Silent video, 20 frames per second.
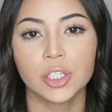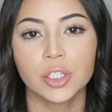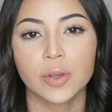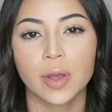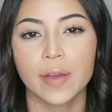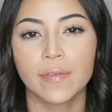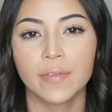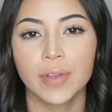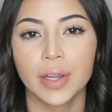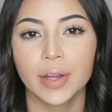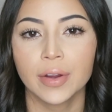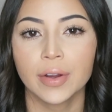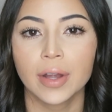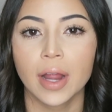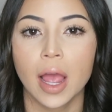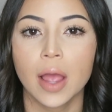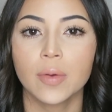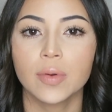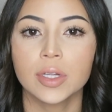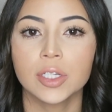so I figured
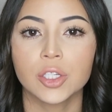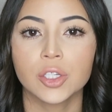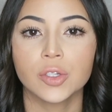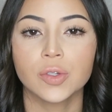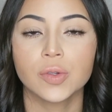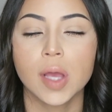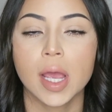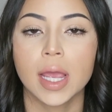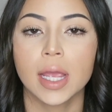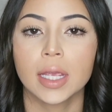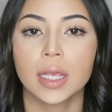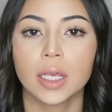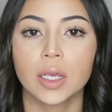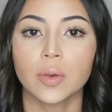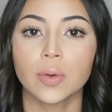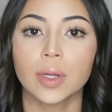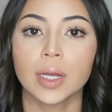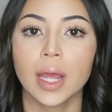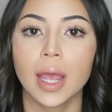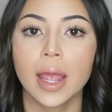I would do a
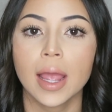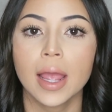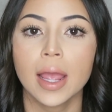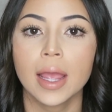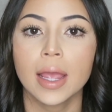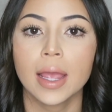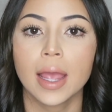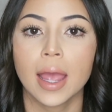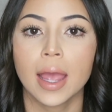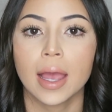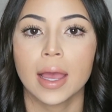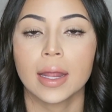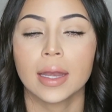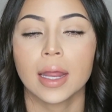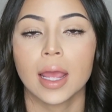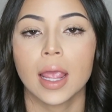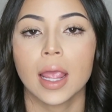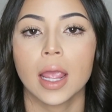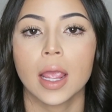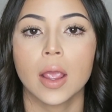Q&A and
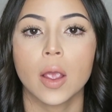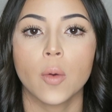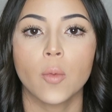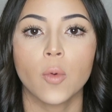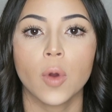a